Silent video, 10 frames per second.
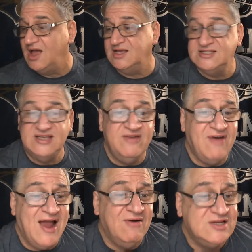Sin
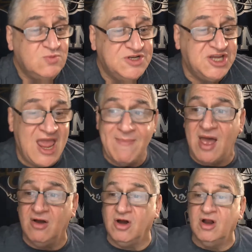Virus, which came
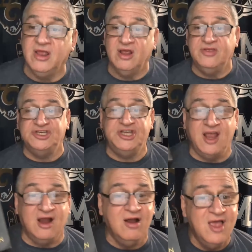out earlier this
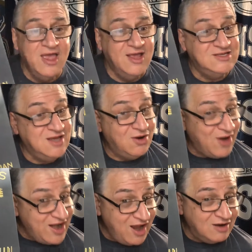year. It's
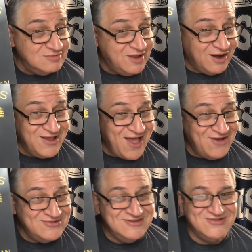right here. There you go.
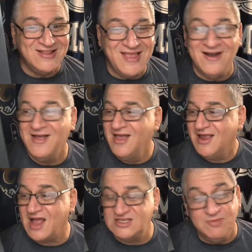It's right there.
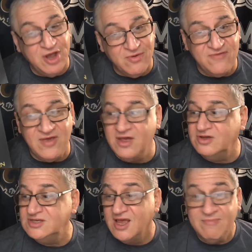Got some good
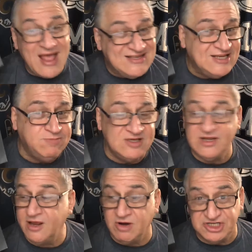reviews. That's explicitly
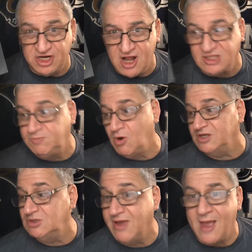Christian, not sports.
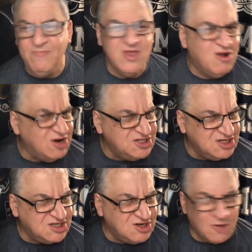Okay. Christian
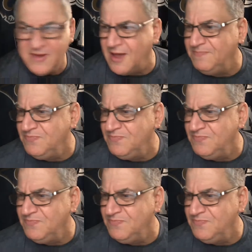Dystopia.